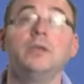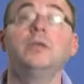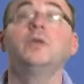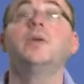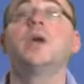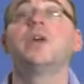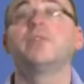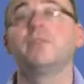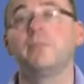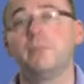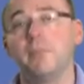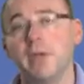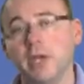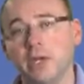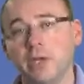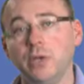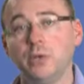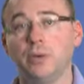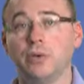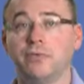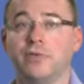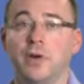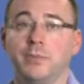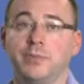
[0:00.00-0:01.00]
You have a
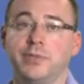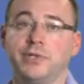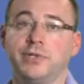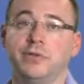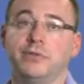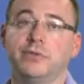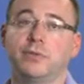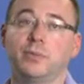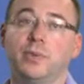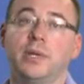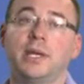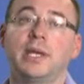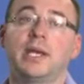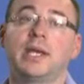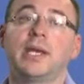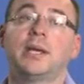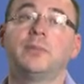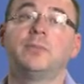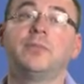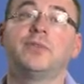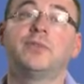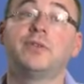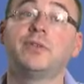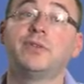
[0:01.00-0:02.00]
menu of options when it
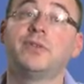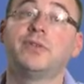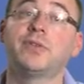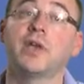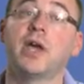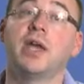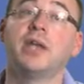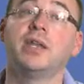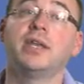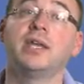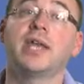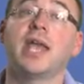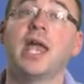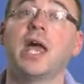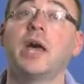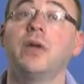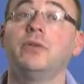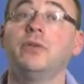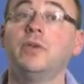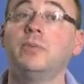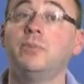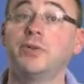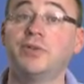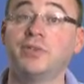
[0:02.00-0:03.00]
comes to deciding how
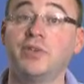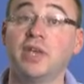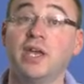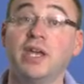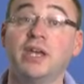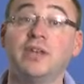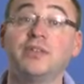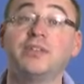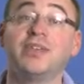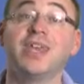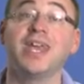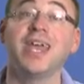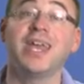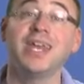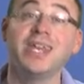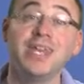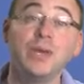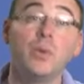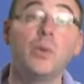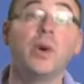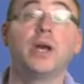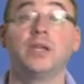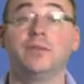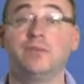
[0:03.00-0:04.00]
you protect
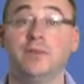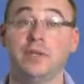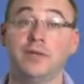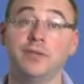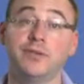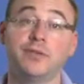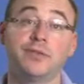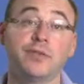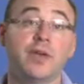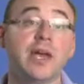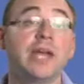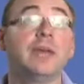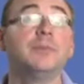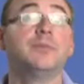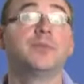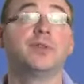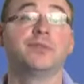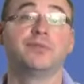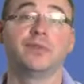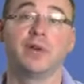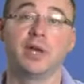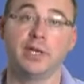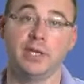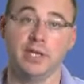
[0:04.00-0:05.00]
any one of these
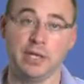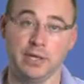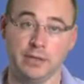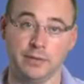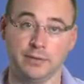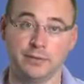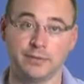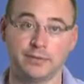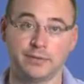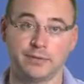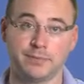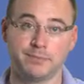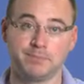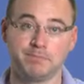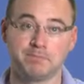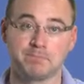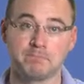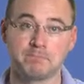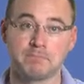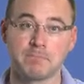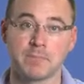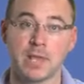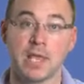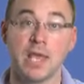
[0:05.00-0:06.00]
types of ideas.
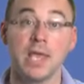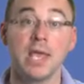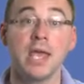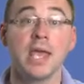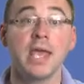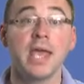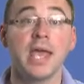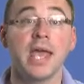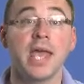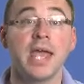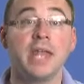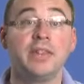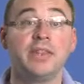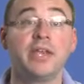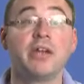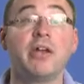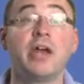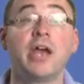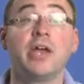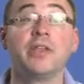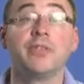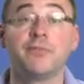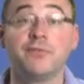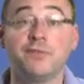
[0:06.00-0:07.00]
And there
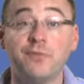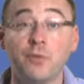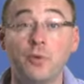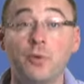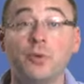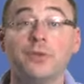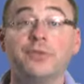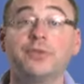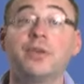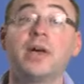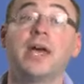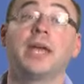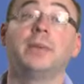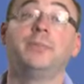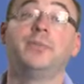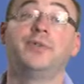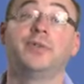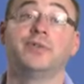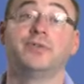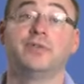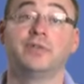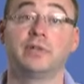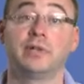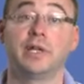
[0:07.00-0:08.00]
are the four
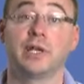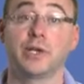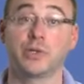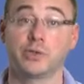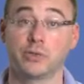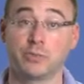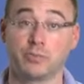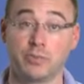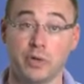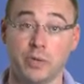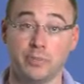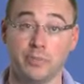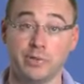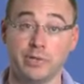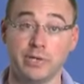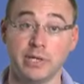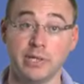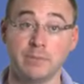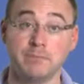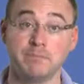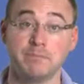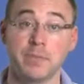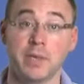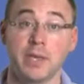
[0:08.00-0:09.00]
types of intellectual
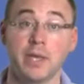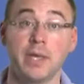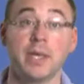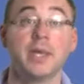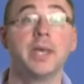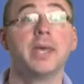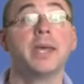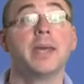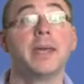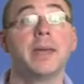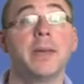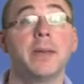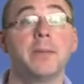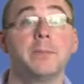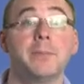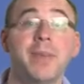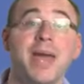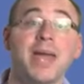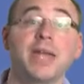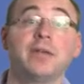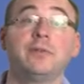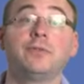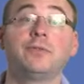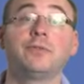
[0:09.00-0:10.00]
property:
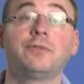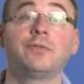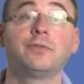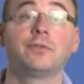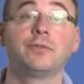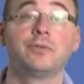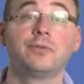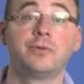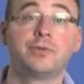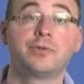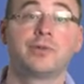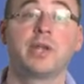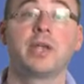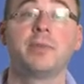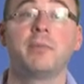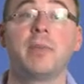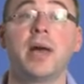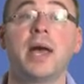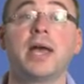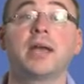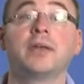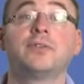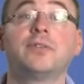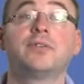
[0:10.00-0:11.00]
patents,
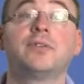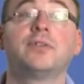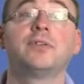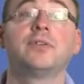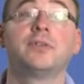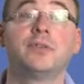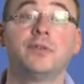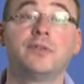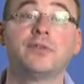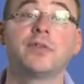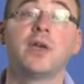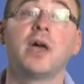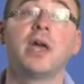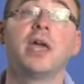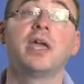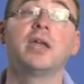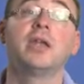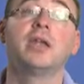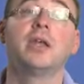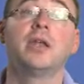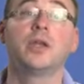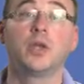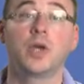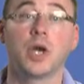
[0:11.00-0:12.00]
trademarks,
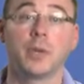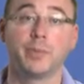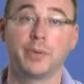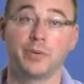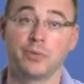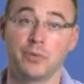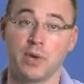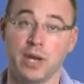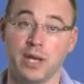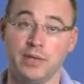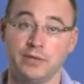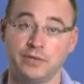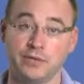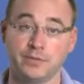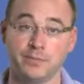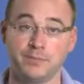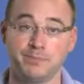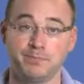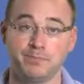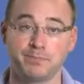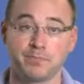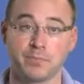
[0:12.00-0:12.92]
design, and copyright.